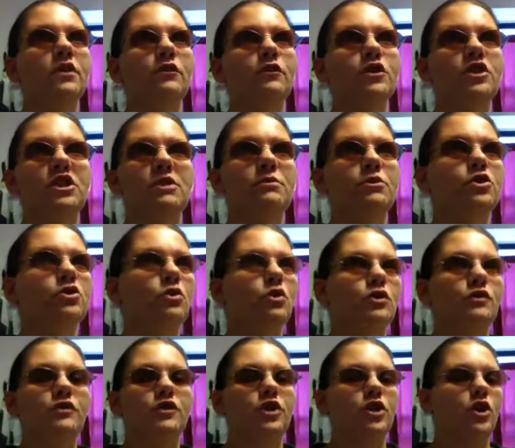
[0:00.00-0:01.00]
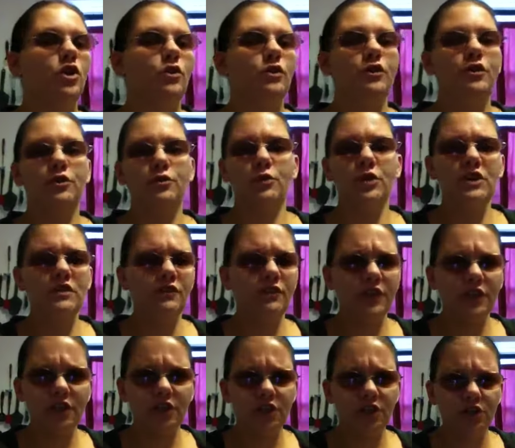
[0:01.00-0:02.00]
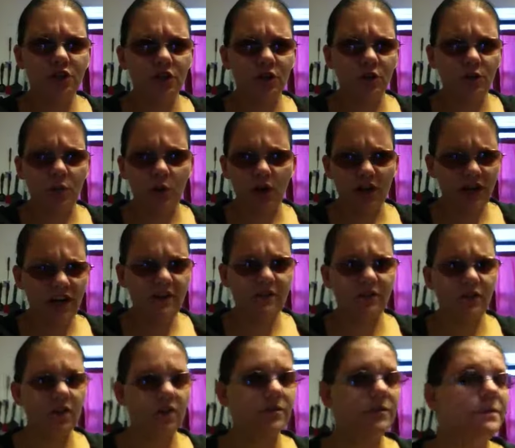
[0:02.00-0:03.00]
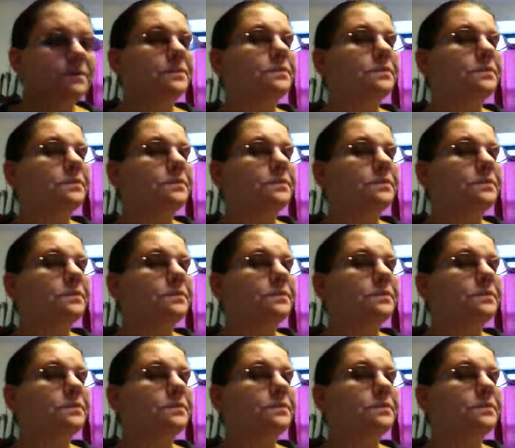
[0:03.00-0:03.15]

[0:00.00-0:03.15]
for some sort of, 3-feature whatever,